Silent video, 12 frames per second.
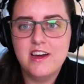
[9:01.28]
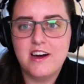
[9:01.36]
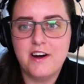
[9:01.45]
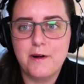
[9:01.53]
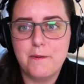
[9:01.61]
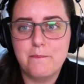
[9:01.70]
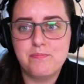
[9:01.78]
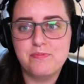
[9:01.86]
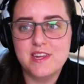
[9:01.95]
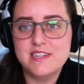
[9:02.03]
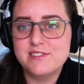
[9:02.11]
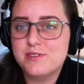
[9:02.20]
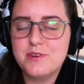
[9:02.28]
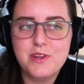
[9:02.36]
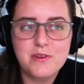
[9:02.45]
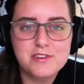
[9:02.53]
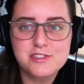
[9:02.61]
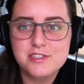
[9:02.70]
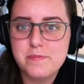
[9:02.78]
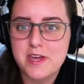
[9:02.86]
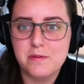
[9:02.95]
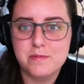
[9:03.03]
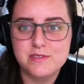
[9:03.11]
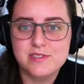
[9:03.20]
And so, there's
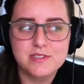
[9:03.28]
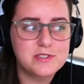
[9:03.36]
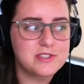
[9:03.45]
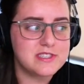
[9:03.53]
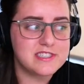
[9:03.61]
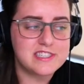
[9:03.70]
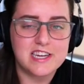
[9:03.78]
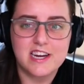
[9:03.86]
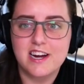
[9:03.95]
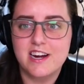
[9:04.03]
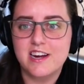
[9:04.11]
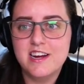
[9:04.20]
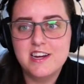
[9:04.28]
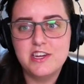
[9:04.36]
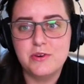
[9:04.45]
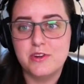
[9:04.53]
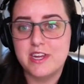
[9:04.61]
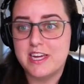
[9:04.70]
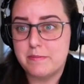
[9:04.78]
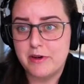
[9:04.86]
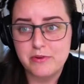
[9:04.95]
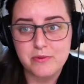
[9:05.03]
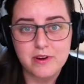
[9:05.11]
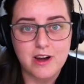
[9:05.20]
debatable solutions here. You could email
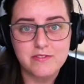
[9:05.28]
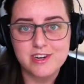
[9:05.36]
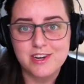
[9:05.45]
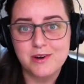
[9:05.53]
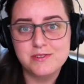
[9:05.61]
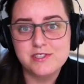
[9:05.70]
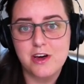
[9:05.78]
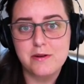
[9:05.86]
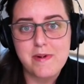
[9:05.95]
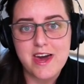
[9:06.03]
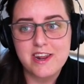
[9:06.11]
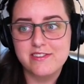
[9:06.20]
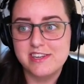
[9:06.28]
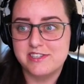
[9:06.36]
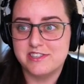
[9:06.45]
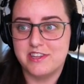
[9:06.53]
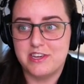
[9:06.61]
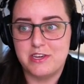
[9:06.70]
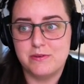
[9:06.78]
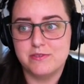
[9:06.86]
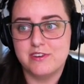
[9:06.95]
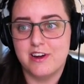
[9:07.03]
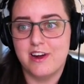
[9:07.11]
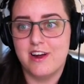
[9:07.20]
the recovery codes automatically to the
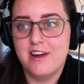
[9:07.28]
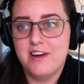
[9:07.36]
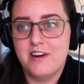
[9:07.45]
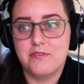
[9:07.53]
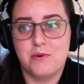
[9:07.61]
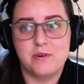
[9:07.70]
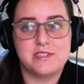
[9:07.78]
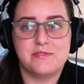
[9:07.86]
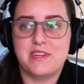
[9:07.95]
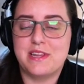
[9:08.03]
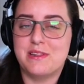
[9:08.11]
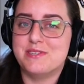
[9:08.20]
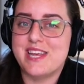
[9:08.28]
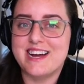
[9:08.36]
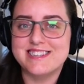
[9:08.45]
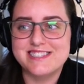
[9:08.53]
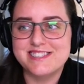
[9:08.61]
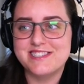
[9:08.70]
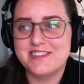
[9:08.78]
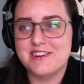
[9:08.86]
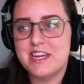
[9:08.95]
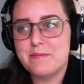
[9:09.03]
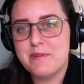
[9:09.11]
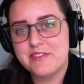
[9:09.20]
user. Of course, if they lose access to their
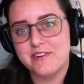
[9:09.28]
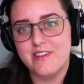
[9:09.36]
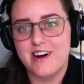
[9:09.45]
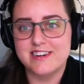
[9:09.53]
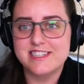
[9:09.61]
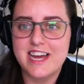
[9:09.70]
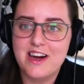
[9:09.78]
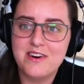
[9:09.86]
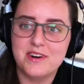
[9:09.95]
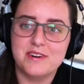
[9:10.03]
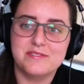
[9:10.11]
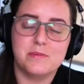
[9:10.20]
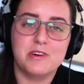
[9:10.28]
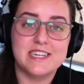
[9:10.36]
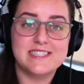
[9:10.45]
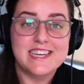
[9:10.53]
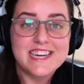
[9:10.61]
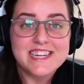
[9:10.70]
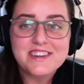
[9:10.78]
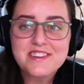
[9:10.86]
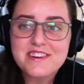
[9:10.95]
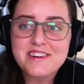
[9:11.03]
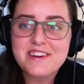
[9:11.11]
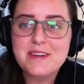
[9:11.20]
email, they're locked out. And if someone gets into
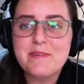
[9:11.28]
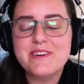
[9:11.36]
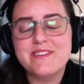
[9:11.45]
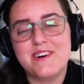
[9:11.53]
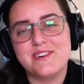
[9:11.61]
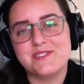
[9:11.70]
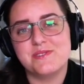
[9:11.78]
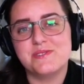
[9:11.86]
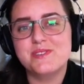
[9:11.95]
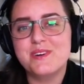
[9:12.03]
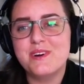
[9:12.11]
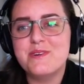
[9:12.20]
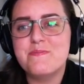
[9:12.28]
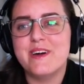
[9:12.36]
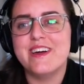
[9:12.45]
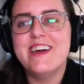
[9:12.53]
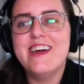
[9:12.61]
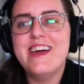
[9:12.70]
their email, they're also screwed. But